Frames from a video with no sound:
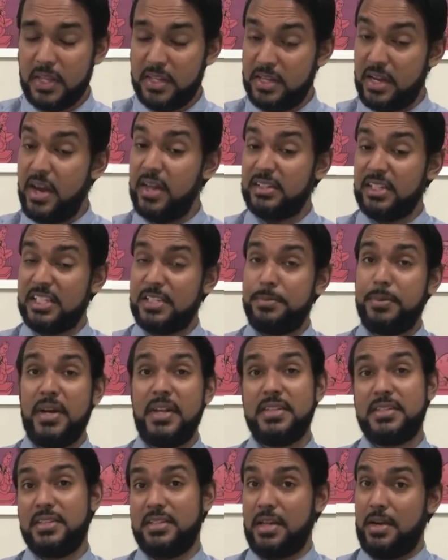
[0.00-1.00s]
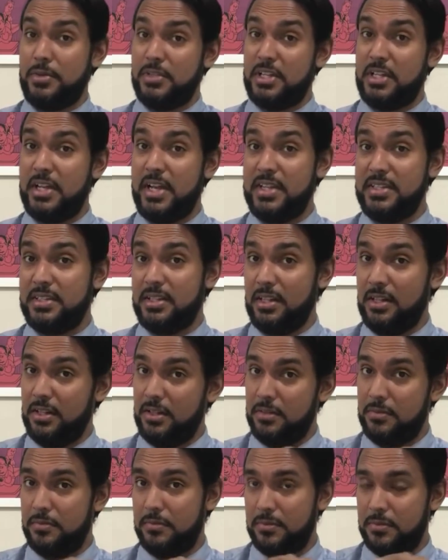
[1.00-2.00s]
Direct expenses, that was a nice
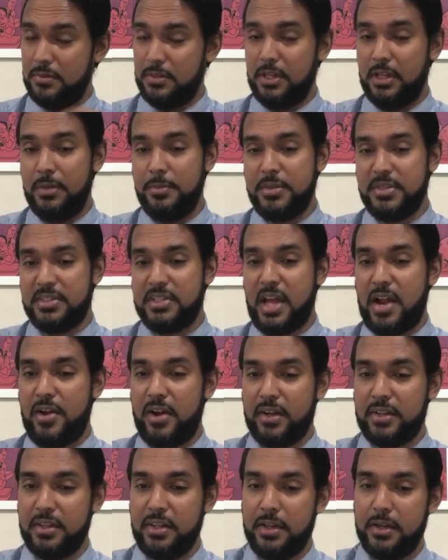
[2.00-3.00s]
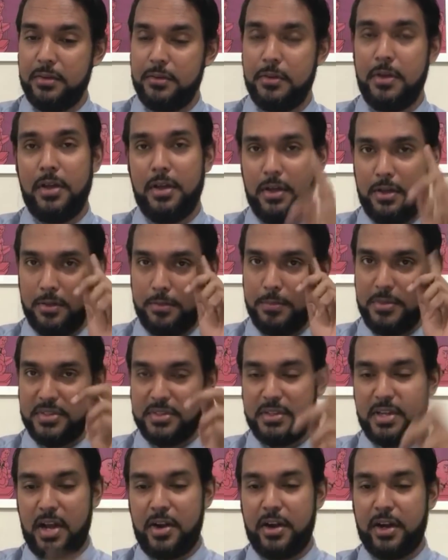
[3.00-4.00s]
little misdirect there,
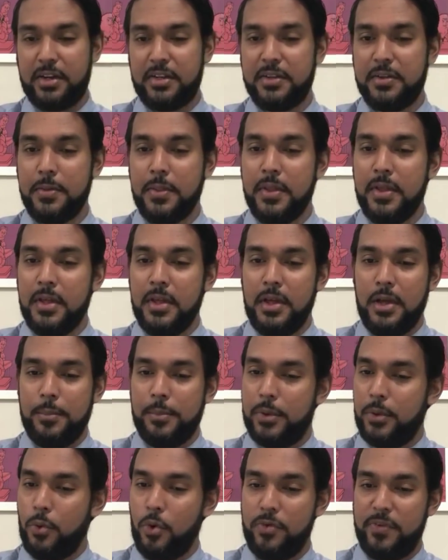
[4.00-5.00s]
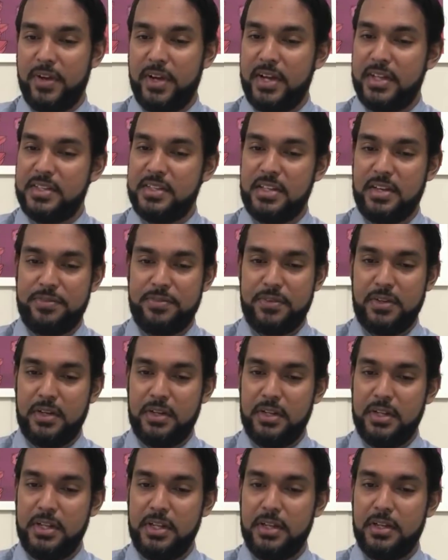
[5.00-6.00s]
misdirect. But overheads
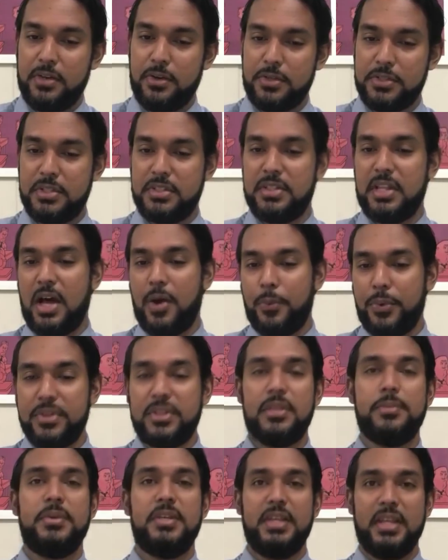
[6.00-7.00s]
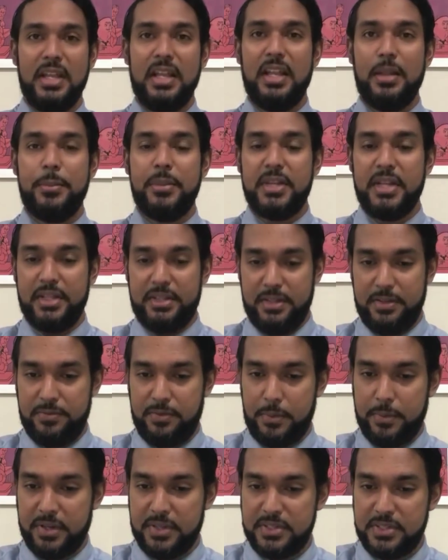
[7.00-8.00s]
definitely causes that one to be eliminated
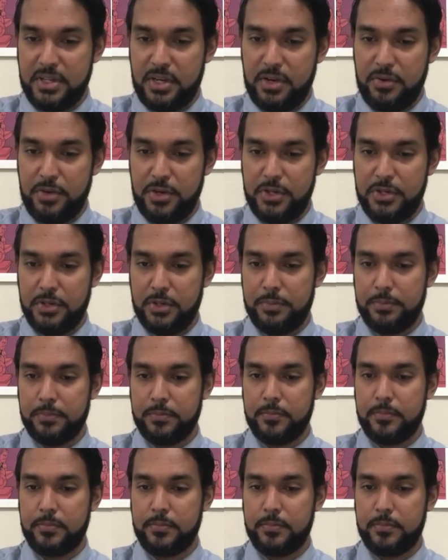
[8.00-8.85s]
from consideration.